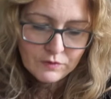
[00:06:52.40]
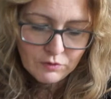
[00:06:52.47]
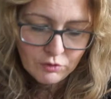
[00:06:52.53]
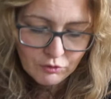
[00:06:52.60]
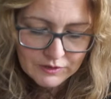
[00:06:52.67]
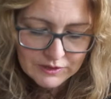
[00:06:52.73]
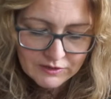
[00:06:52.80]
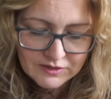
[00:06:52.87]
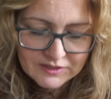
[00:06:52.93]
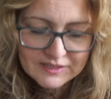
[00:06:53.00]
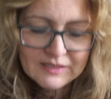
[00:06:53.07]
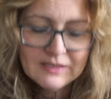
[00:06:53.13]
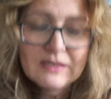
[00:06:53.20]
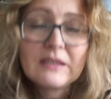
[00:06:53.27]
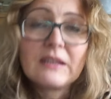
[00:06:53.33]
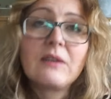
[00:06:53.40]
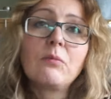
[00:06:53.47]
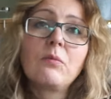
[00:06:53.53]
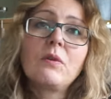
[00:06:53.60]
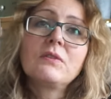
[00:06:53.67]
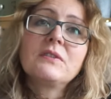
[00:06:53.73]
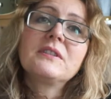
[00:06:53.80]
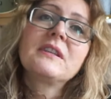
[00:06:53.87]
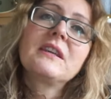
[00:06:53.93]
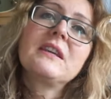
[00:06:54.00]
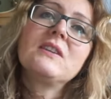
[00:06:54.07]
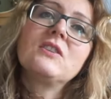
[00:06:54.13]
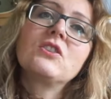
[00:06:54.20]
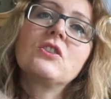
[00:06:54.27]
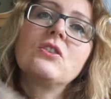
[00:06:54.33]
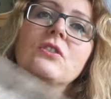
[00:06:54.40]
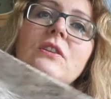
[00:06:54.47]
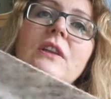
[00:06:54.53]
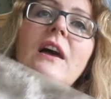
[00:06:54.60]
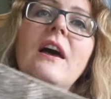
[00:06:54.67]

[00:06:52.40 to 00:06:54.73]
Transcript: Joji Locatelli One Skein Shawl.